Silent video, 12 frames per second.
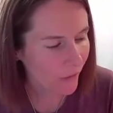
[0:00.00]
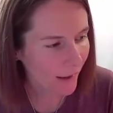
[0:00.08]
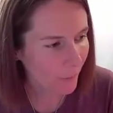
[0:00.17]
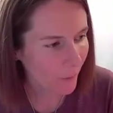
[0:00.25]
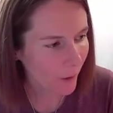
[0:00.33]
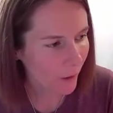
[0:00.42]

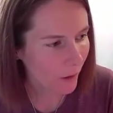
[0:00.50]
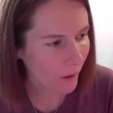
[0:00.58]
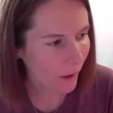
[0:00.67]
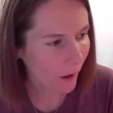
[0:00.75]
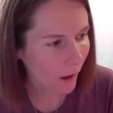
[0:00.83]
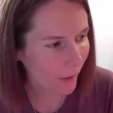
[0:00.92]
there
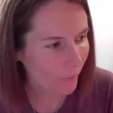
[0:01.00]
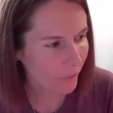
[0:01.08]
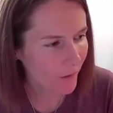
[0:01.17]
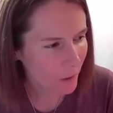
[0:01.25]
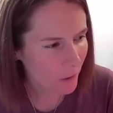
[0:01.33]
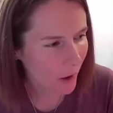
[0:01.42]
are, I
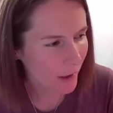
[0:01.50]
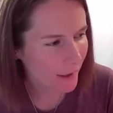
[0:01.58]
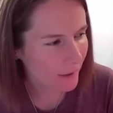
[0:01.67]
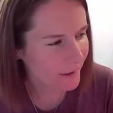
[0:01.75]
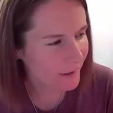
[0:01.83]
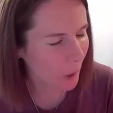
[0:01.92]
feel
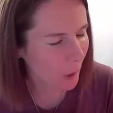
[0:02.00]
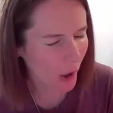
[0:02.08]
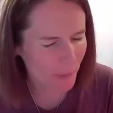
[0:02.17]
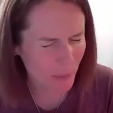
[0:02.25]
like some